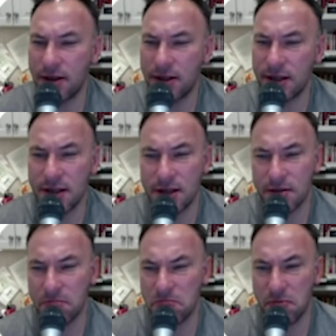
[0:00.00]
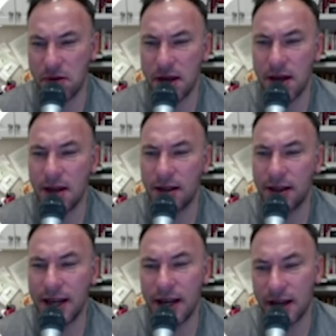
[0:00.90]
This is the
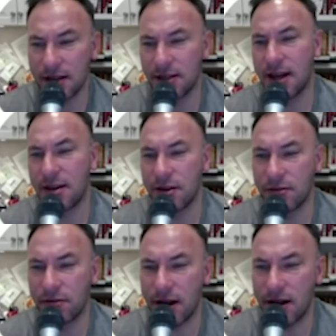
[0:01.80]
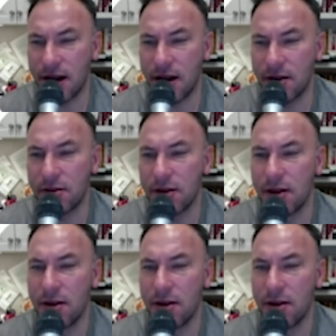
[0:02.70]
leading contender right now